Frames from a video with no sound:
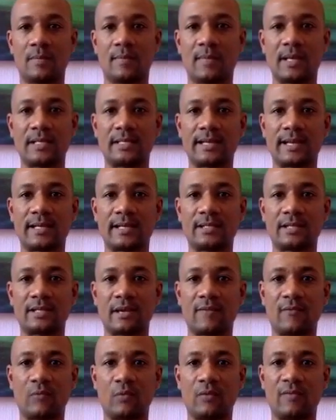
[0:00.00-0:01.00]
a place like
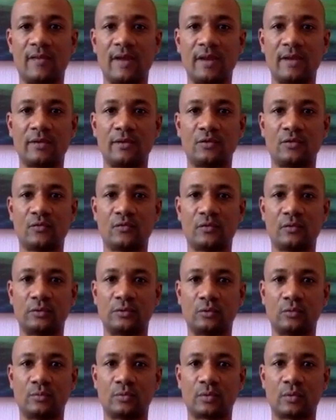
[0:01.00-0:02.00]
Tough will finance you for
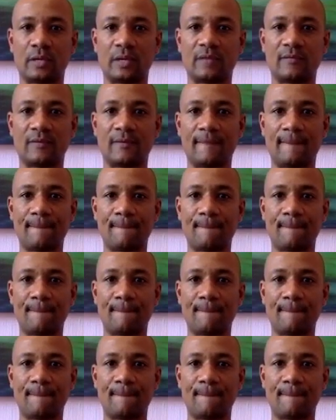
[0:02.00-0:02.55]
rooms or whatever.